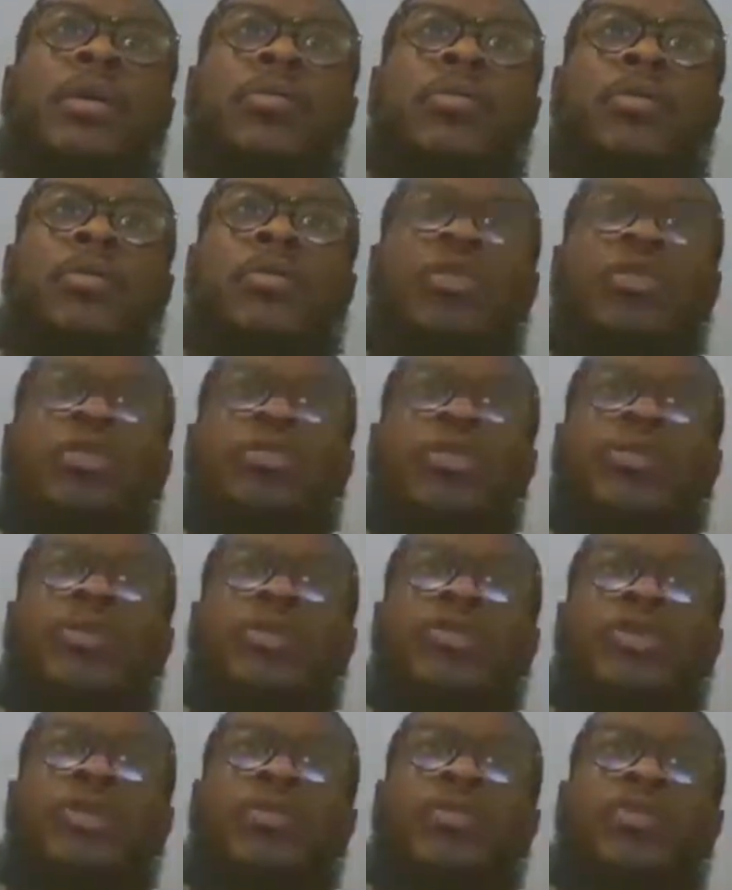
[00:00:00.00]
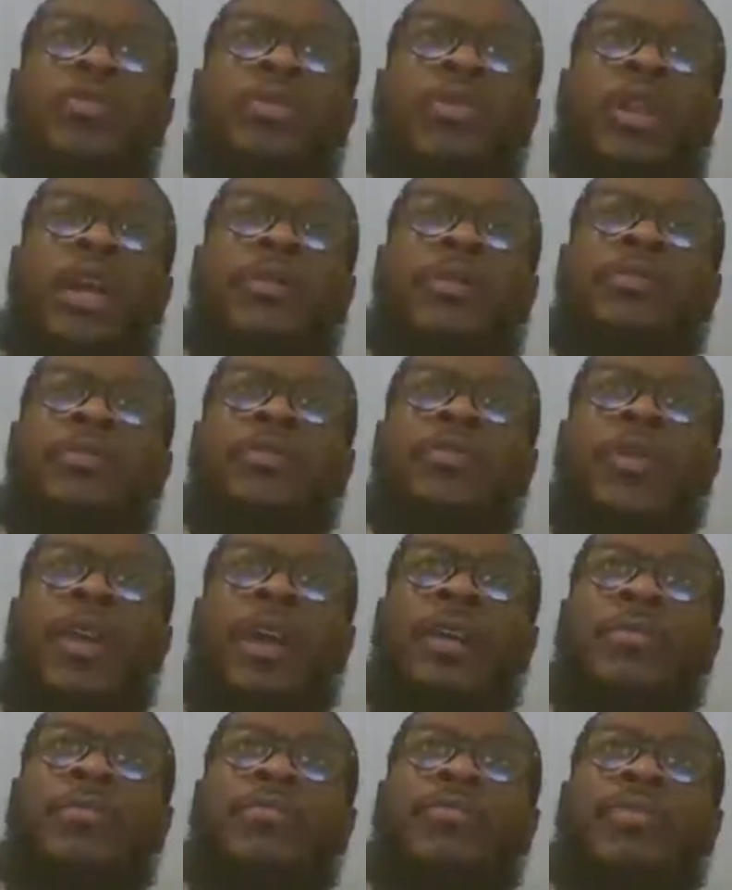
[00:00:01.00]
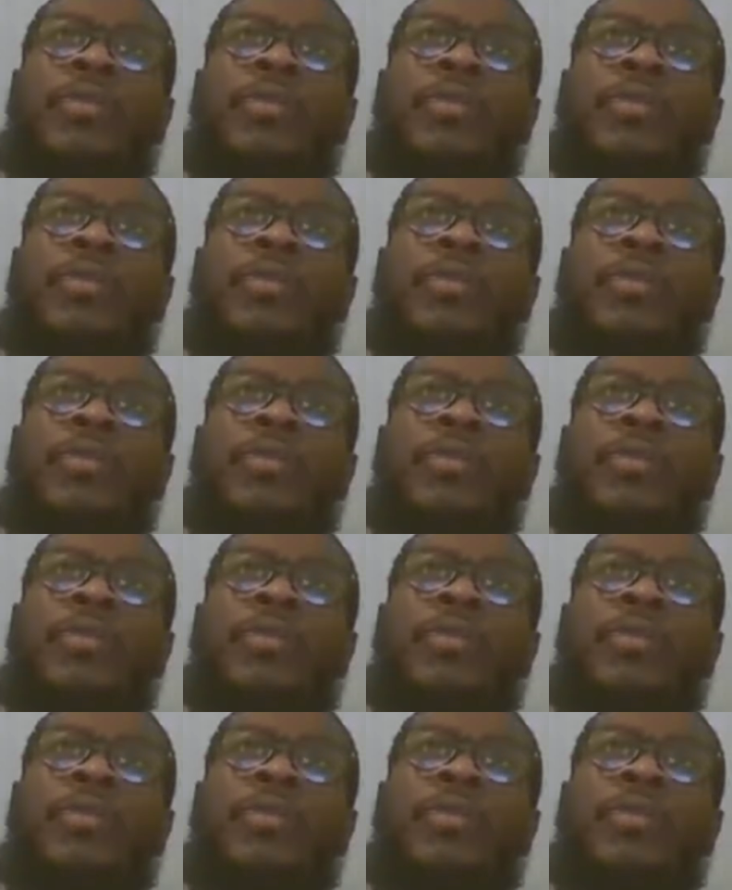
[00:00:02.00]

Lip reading: Crossover dribble, left to right,